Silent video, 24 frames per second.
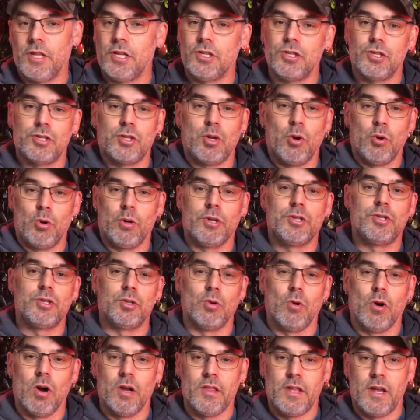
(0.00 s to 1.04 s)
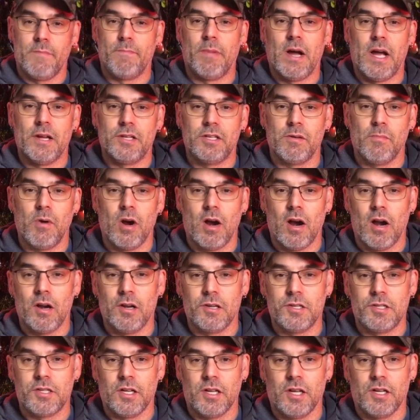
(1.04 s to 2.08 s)
They just go to a store, they buy some
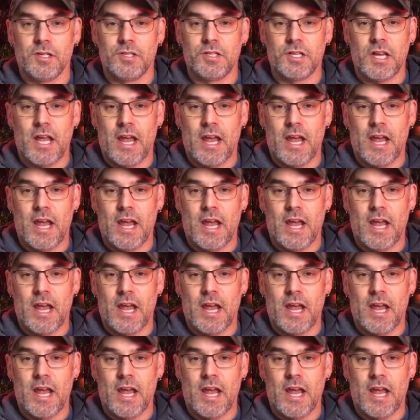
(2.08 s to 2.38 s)
harnesses,